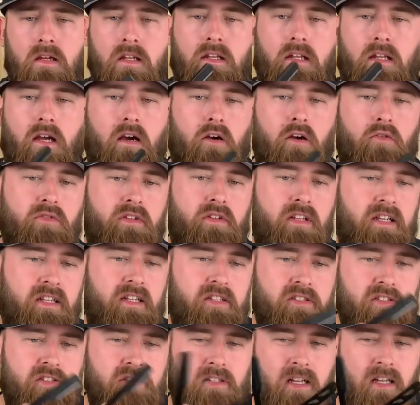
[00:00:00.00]
Now
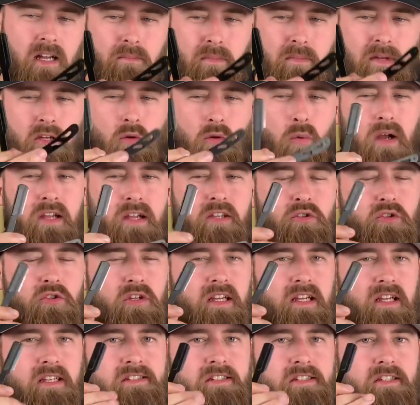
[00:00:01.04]
these can be quite
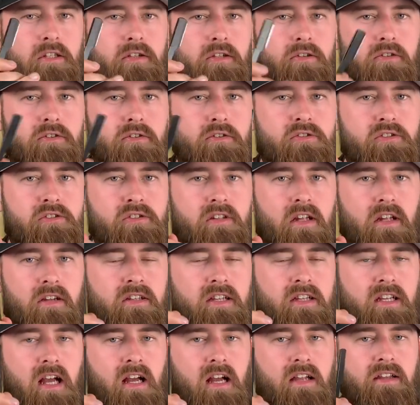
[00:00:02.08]
tricky to use. Now
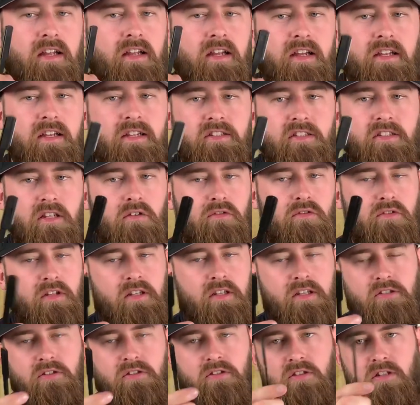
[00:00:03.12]
you can hurt yourself with
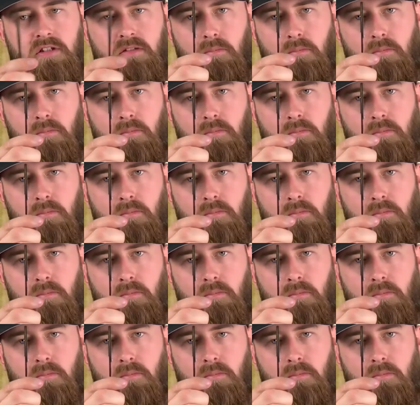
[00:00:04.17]
these because the